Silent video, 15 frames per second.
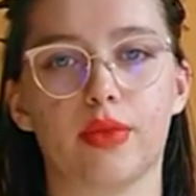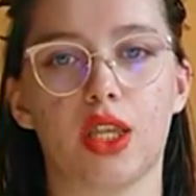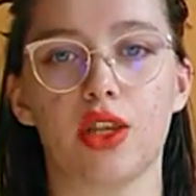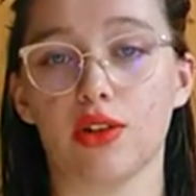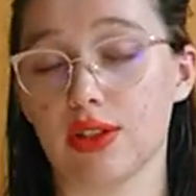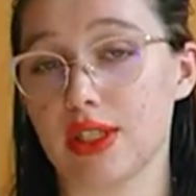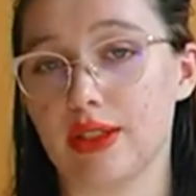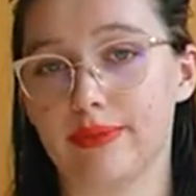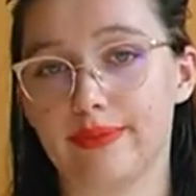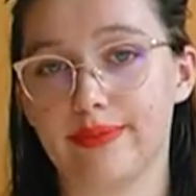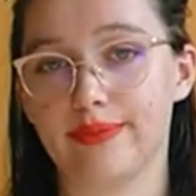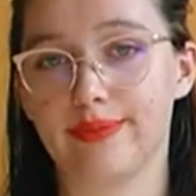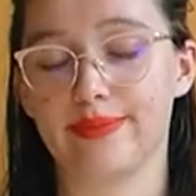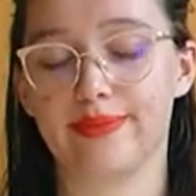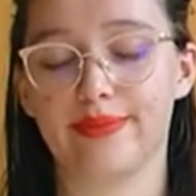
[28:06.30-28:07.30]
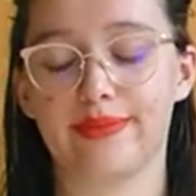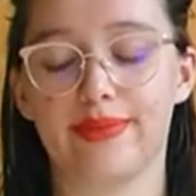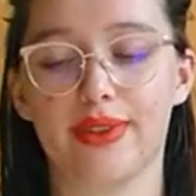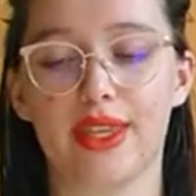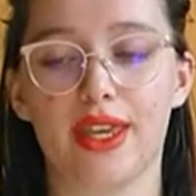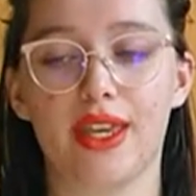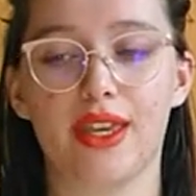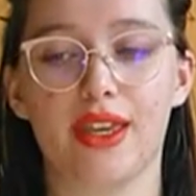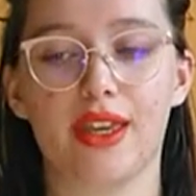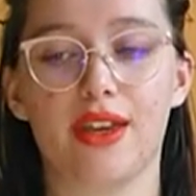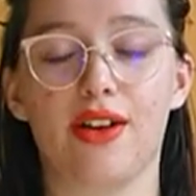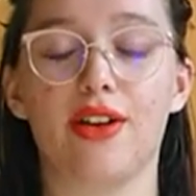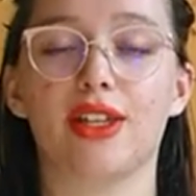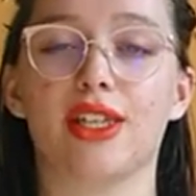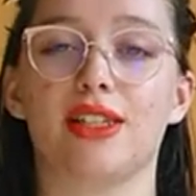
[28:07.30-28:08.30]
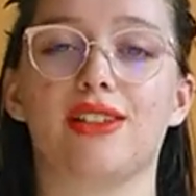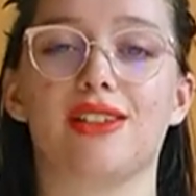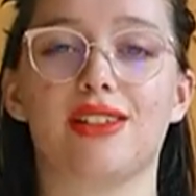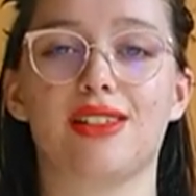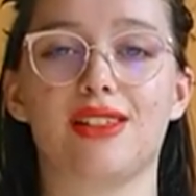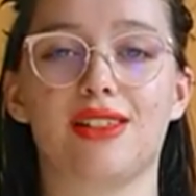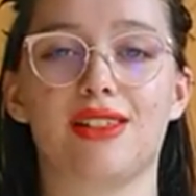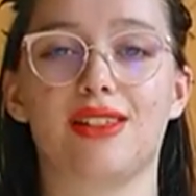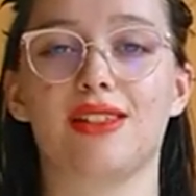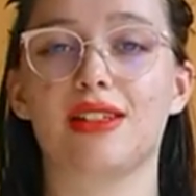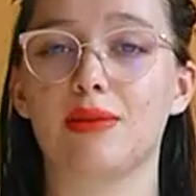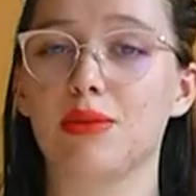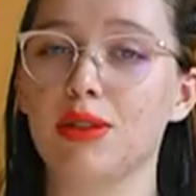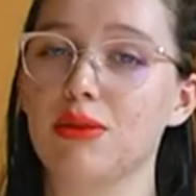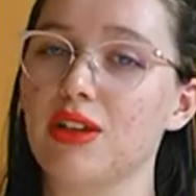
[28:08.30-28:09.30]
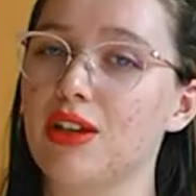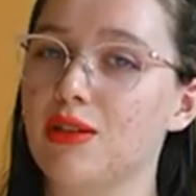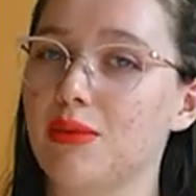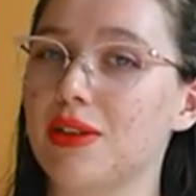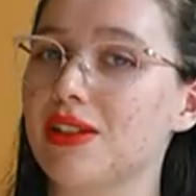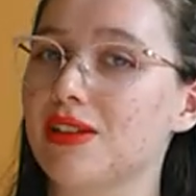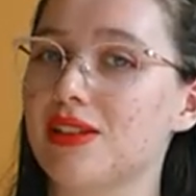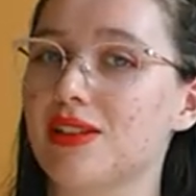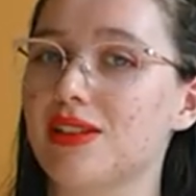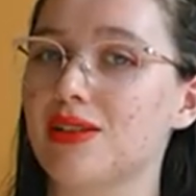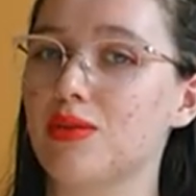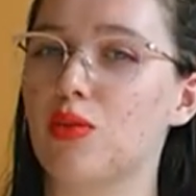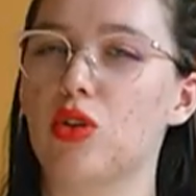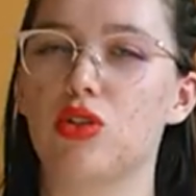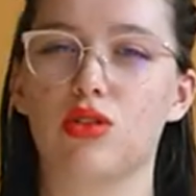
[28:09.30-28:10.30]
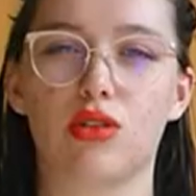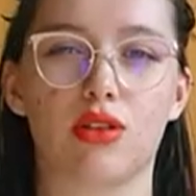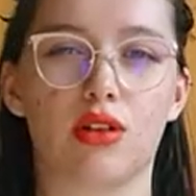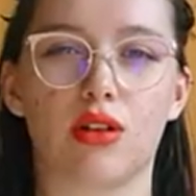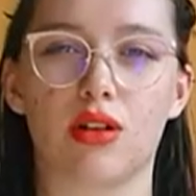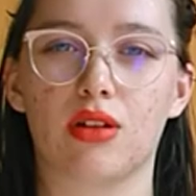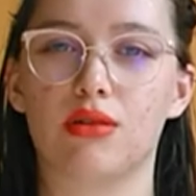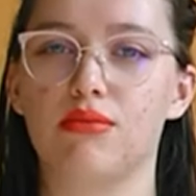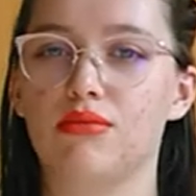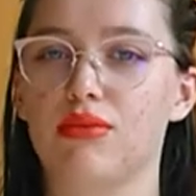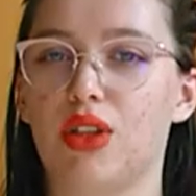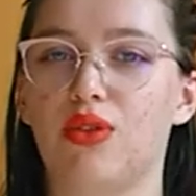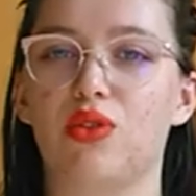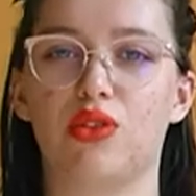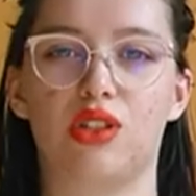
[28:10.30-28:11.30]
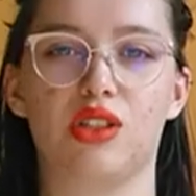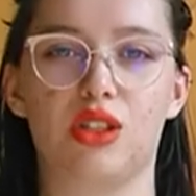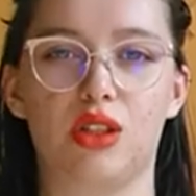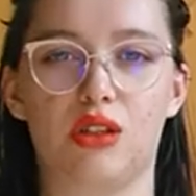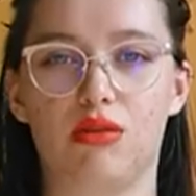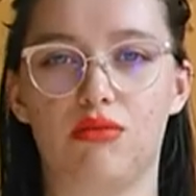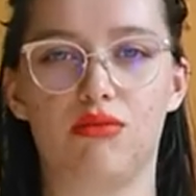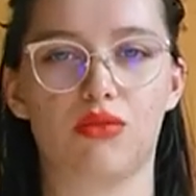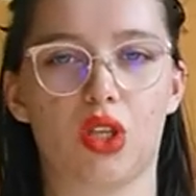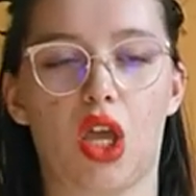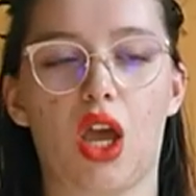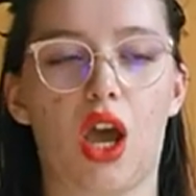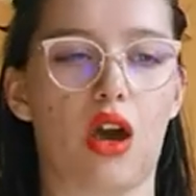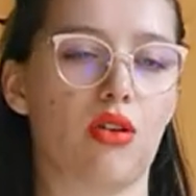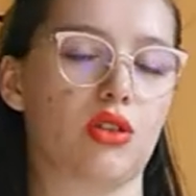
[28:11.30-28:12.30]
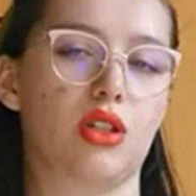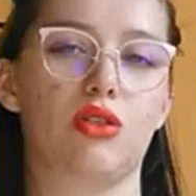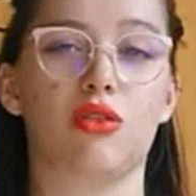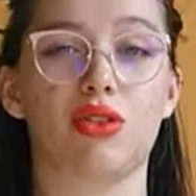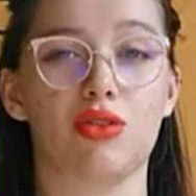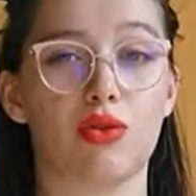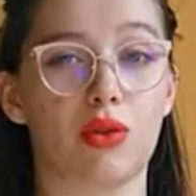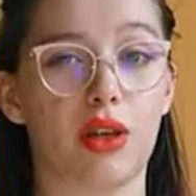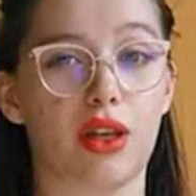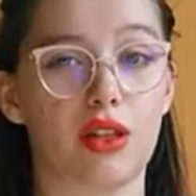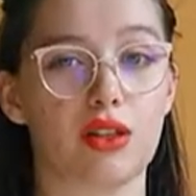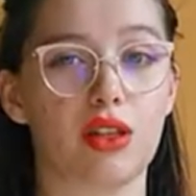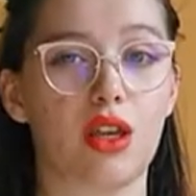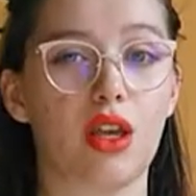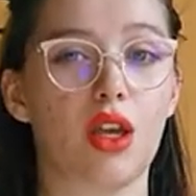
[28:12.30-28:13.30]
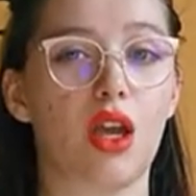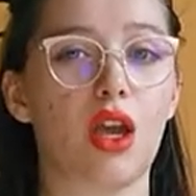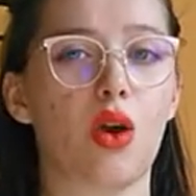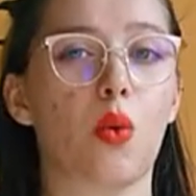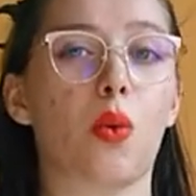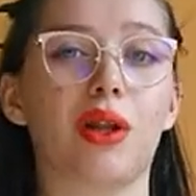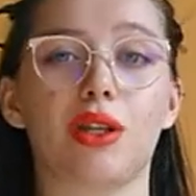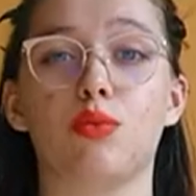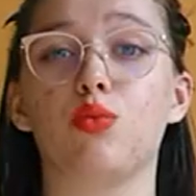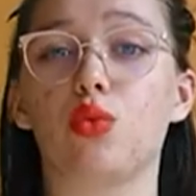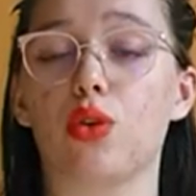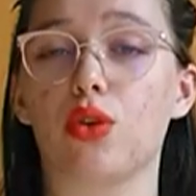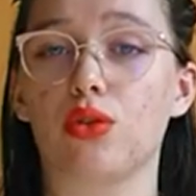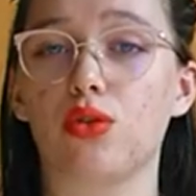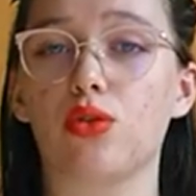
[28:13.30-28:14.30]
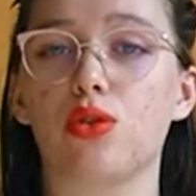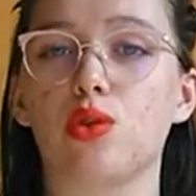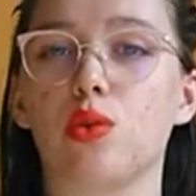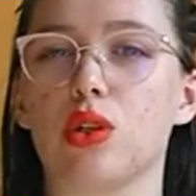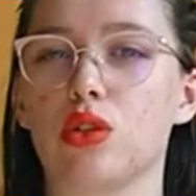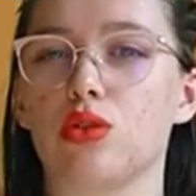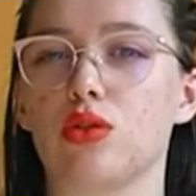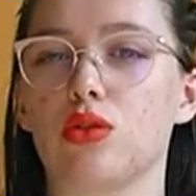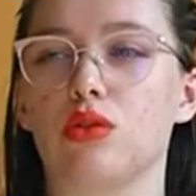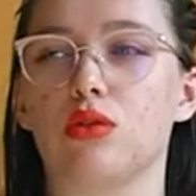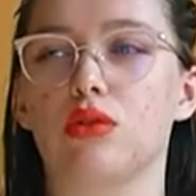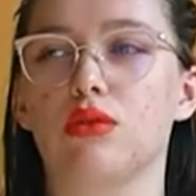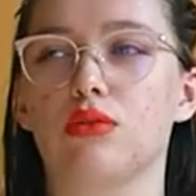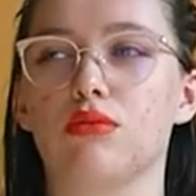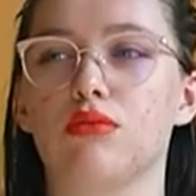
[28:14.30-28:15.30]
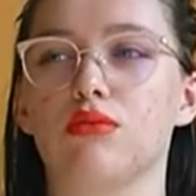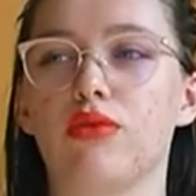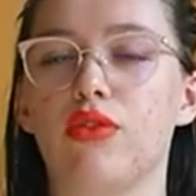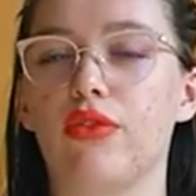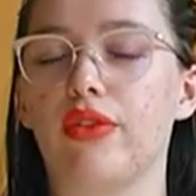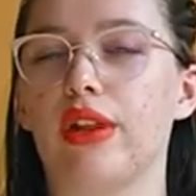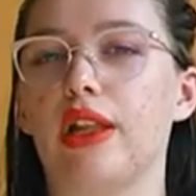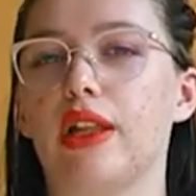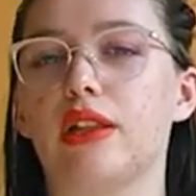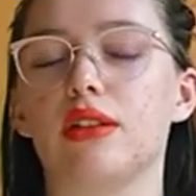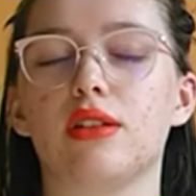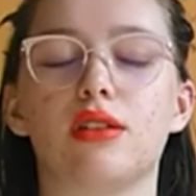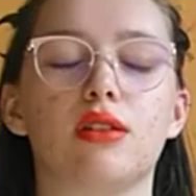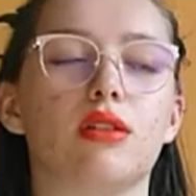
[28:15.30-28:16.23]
You'll see. Okay, just tell me in the comments what you thought, if you did it, how did you do it, what it brought you, what you felt,